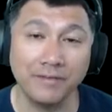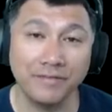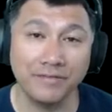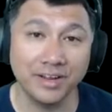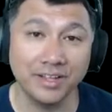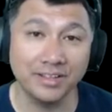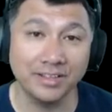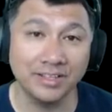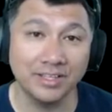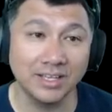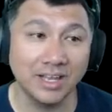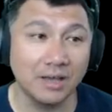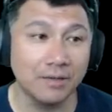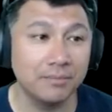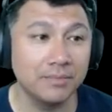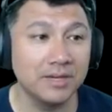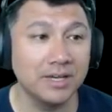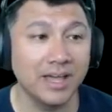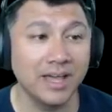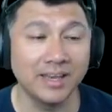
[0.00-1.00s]
frontal
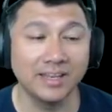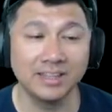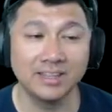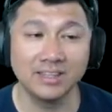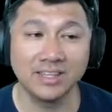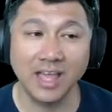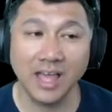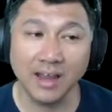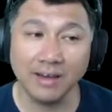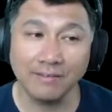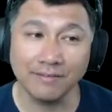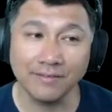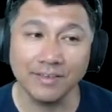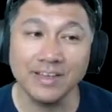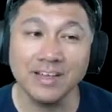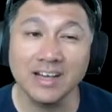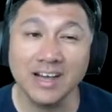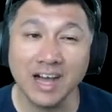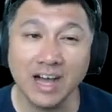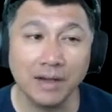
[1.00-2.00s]
armor and 10
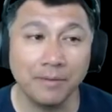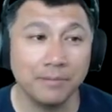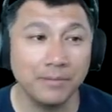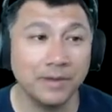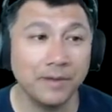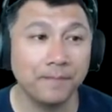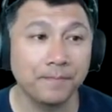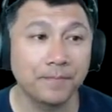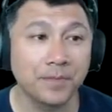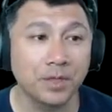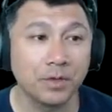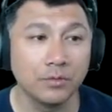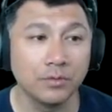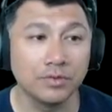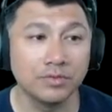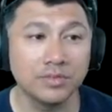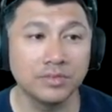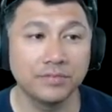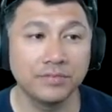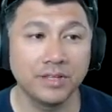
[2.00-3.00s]
rear armor
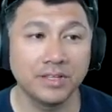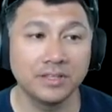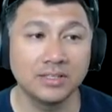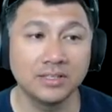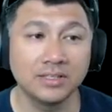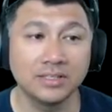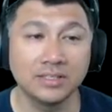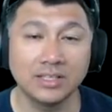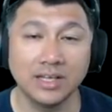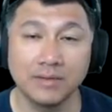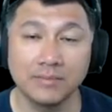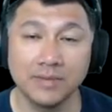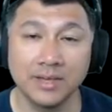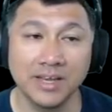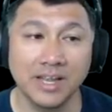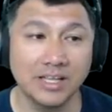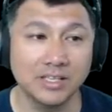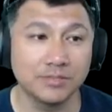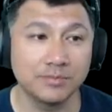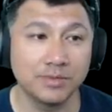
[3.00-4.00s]
with the frontal armor
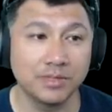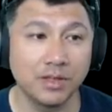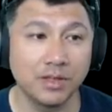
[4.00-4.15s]
enhancement